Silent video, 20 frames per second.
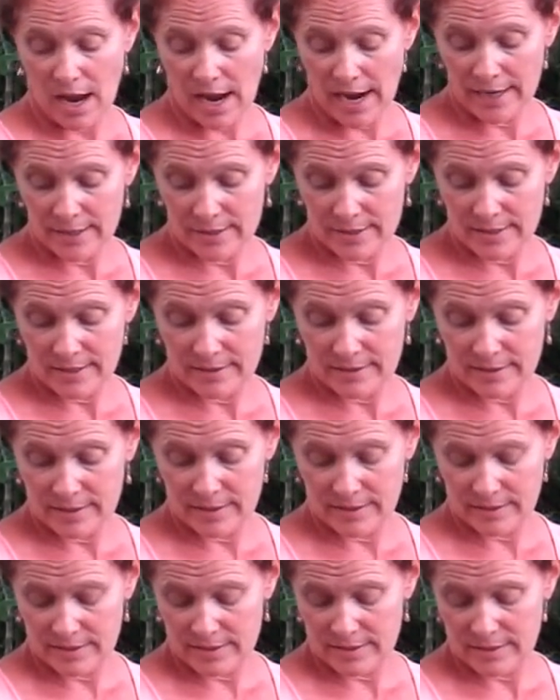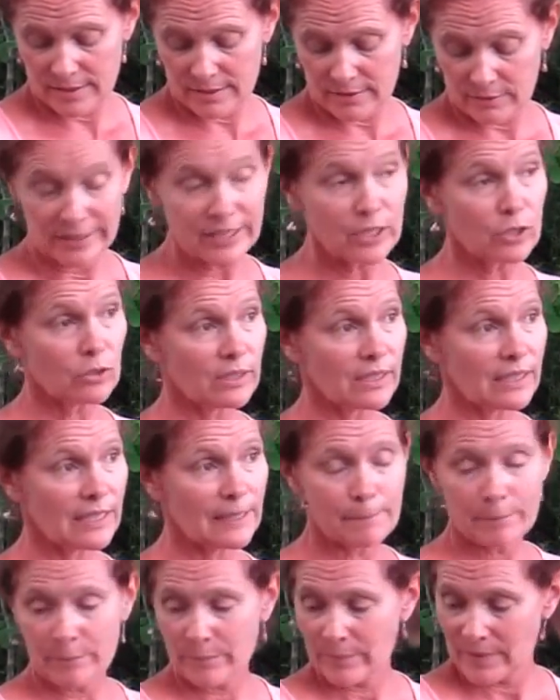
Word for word: I think that legally,